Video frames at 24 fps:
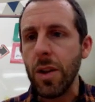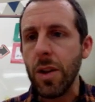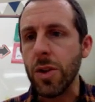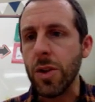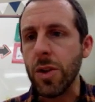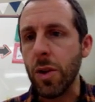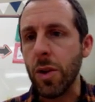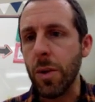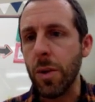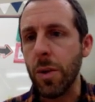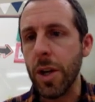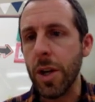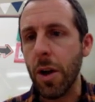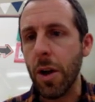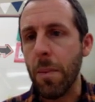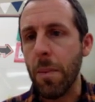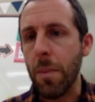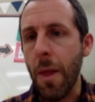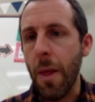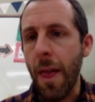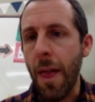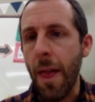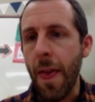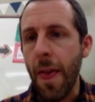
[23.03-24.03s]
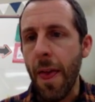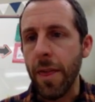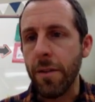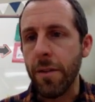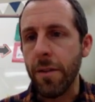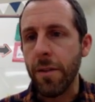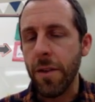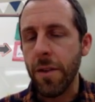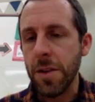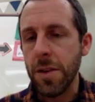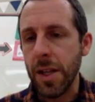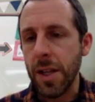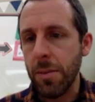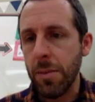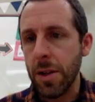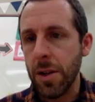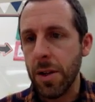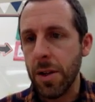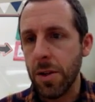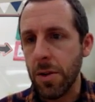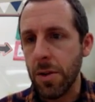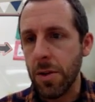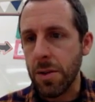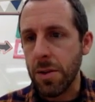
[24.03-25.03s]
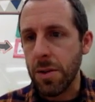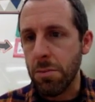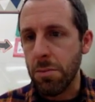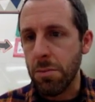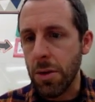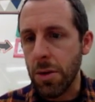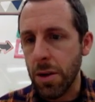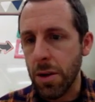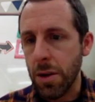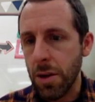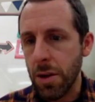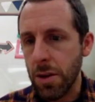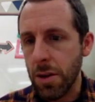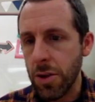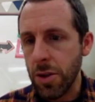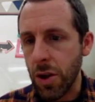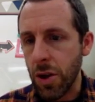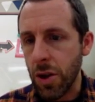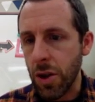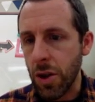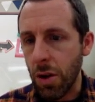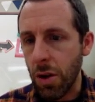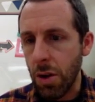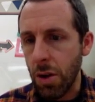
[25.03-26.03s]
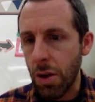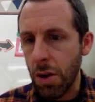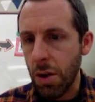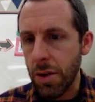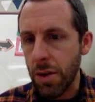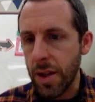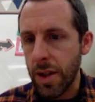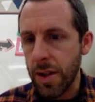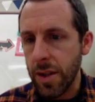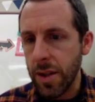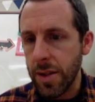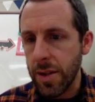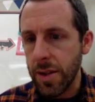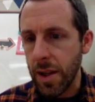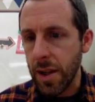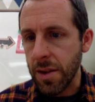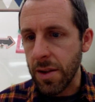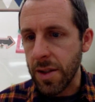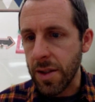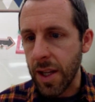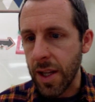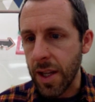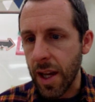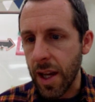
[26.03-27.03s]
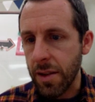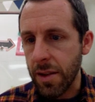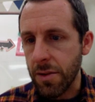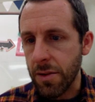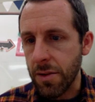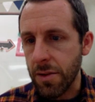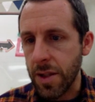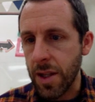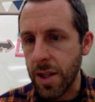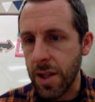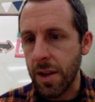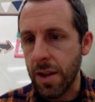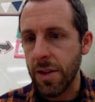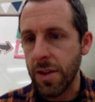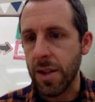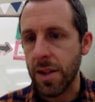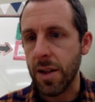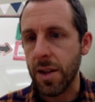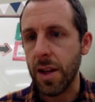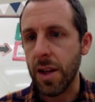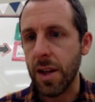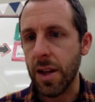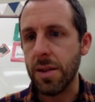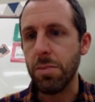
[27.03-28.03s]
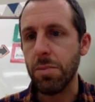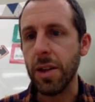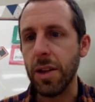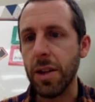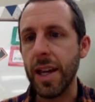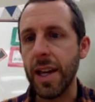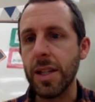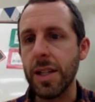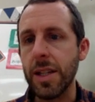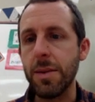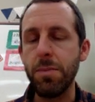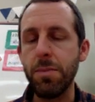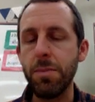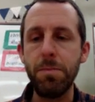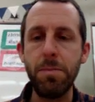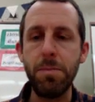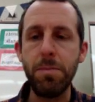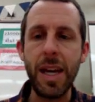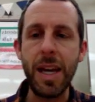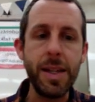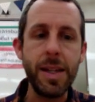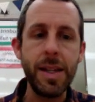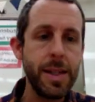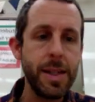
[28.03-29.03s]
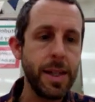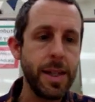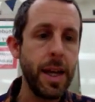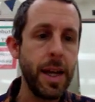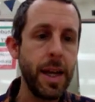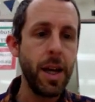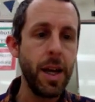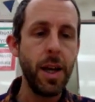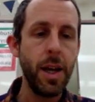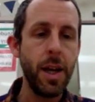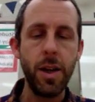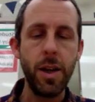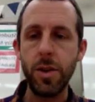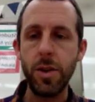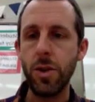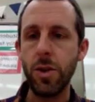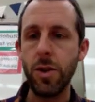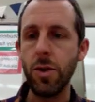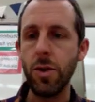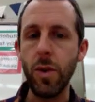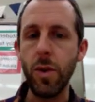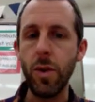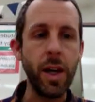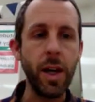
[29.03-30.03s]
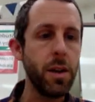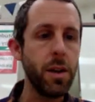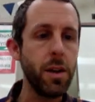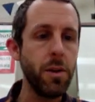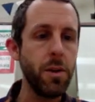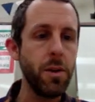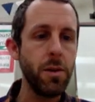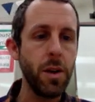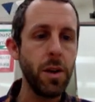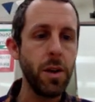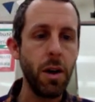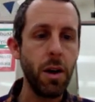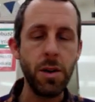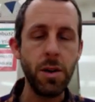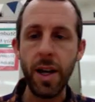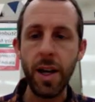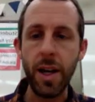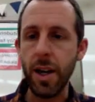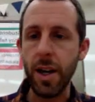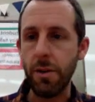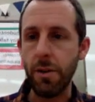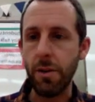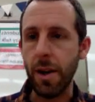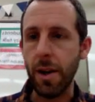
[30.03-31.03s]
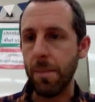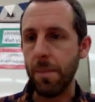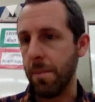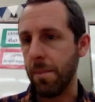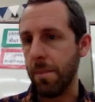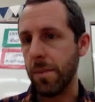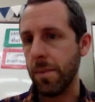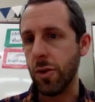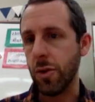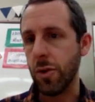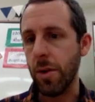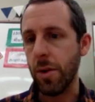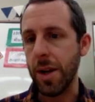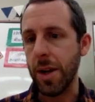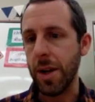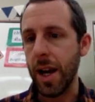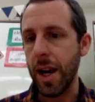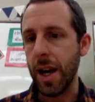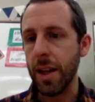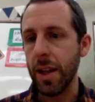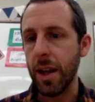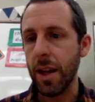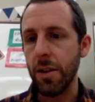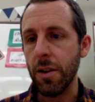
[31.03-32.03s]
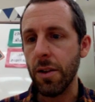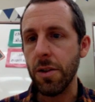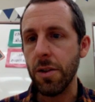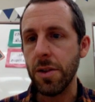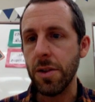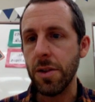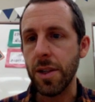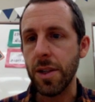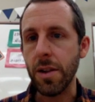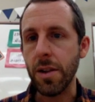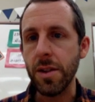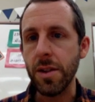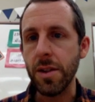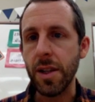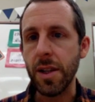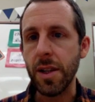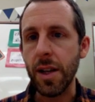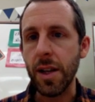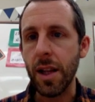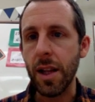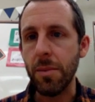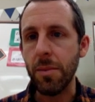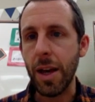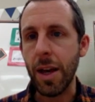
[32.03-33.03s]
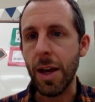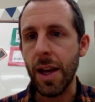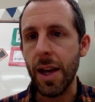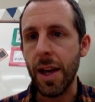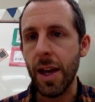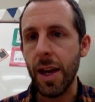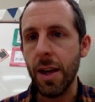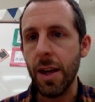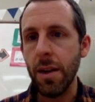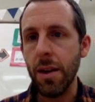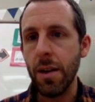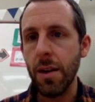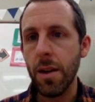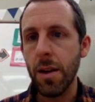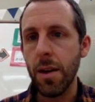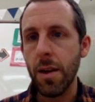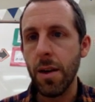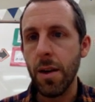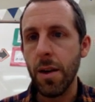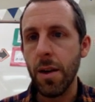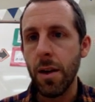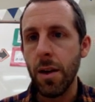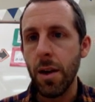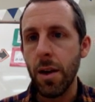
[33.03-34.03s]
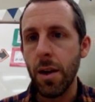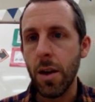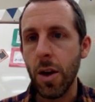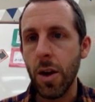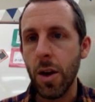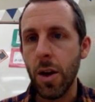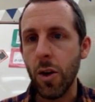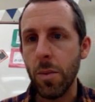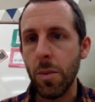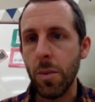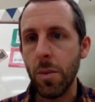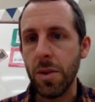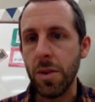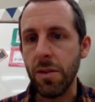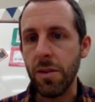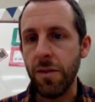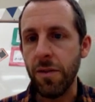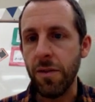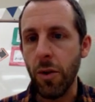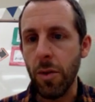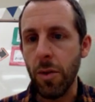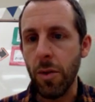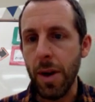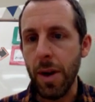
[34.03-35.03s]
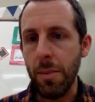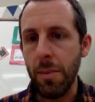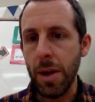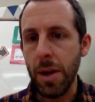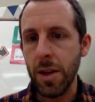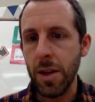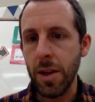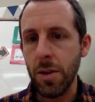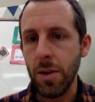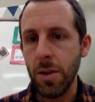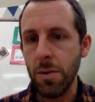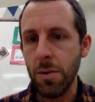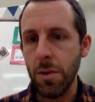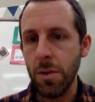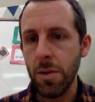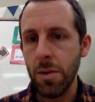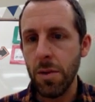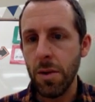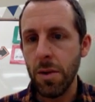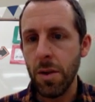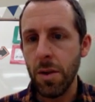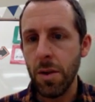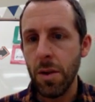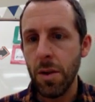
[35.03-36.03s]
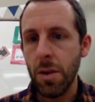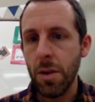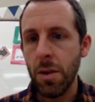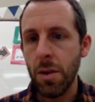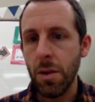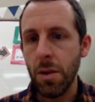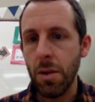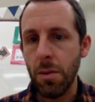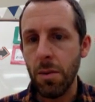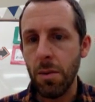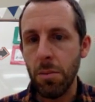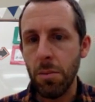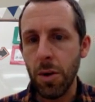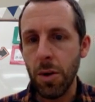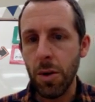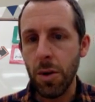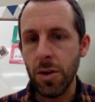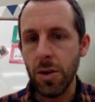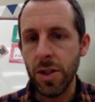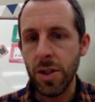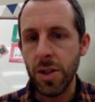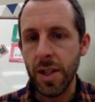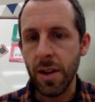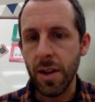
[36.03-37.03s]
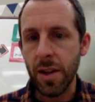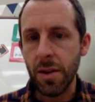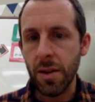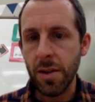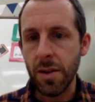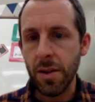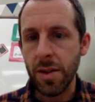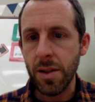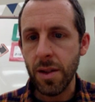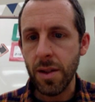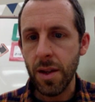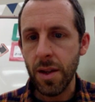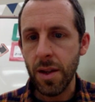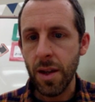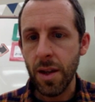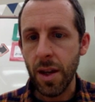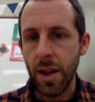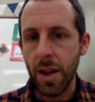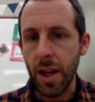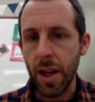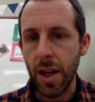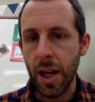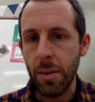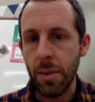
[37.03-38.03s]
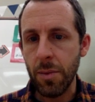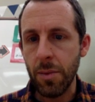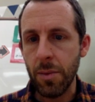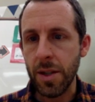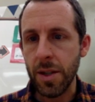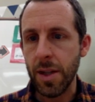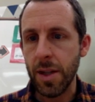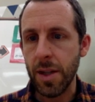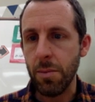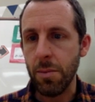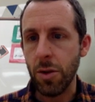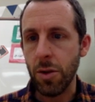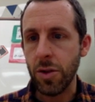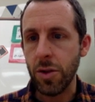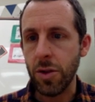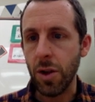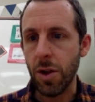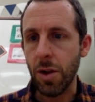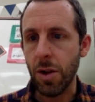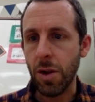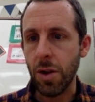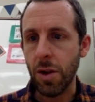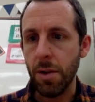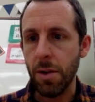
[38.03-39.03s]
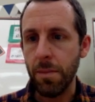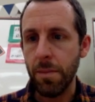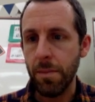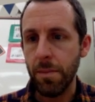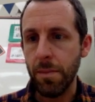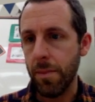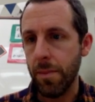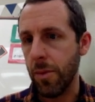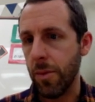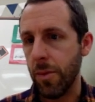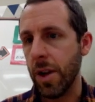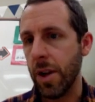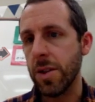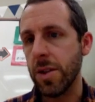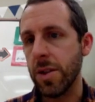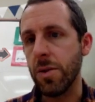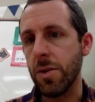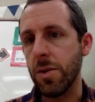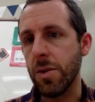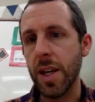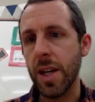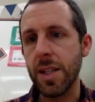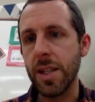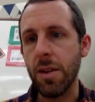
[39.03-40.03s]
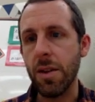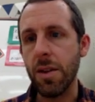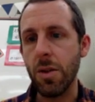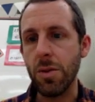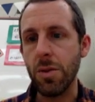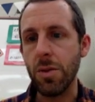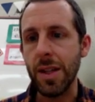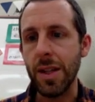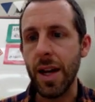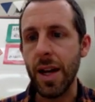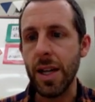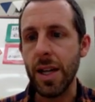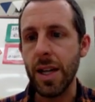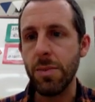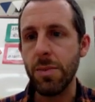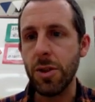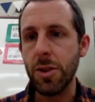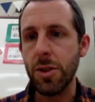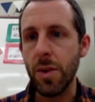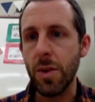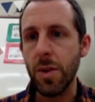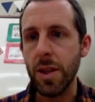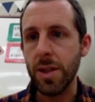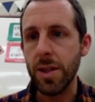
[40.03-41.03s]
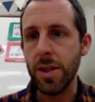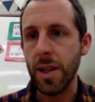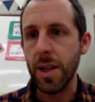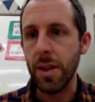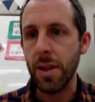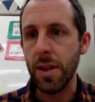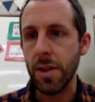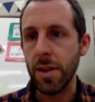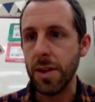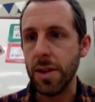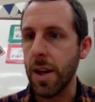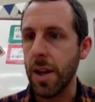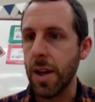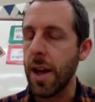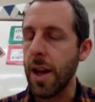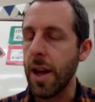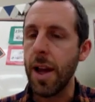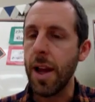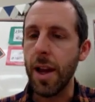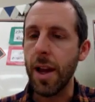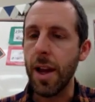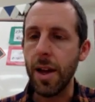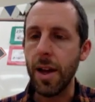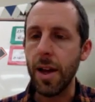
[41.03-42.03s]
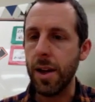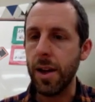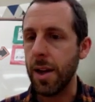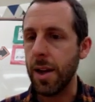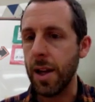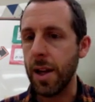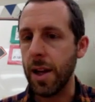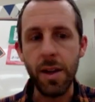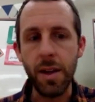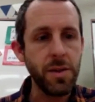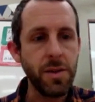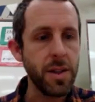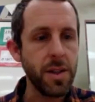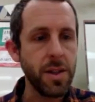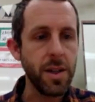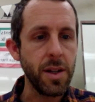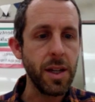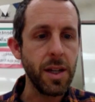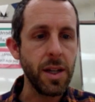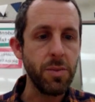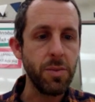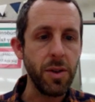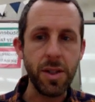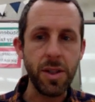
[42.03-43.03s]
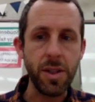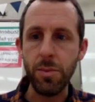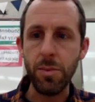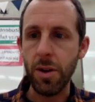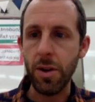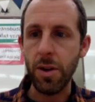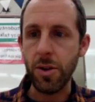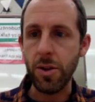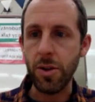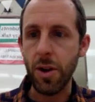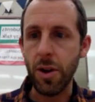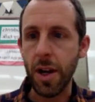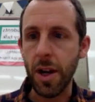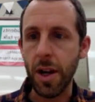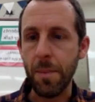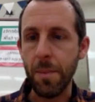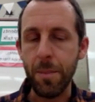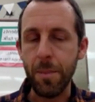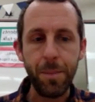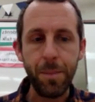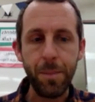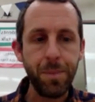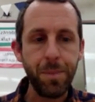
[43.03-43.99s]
So here we go. The first thing I'm going to do is merge all these cells together just to give us a nice blank space to include our diagram. So I'm going to highlight all those cells in column A, go up to the Format menu, merge cells, and I'm going to say merge all. All right, so it takes out those lines between the cells and gives us a nice place to put our drawing.